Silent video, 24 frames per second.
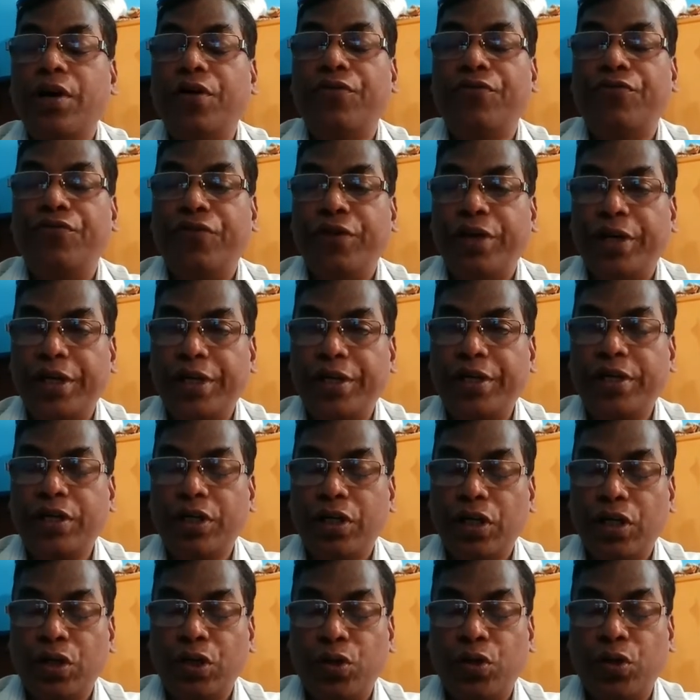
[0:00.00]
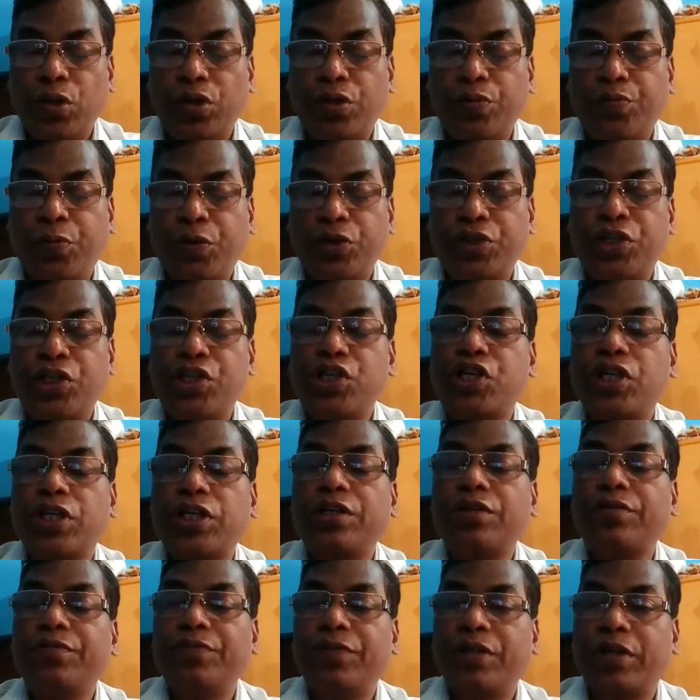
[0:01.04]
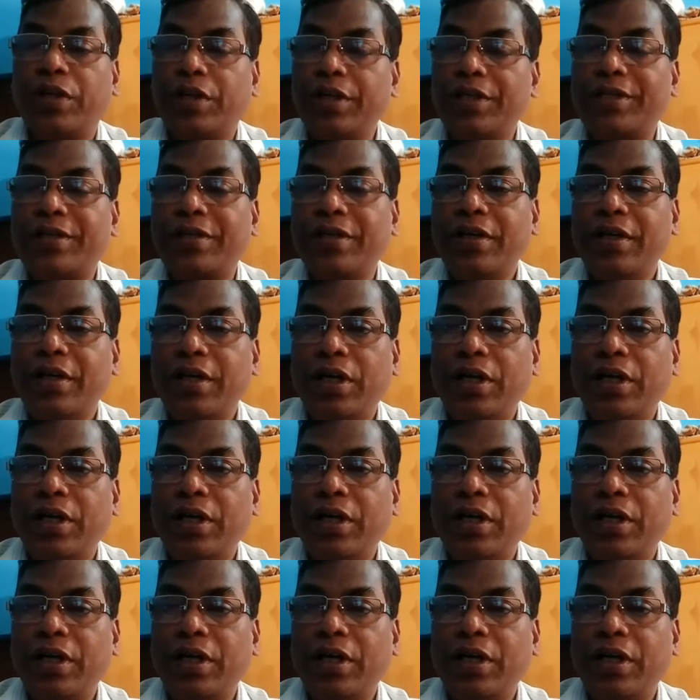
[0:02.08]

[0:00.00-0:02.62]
very good position because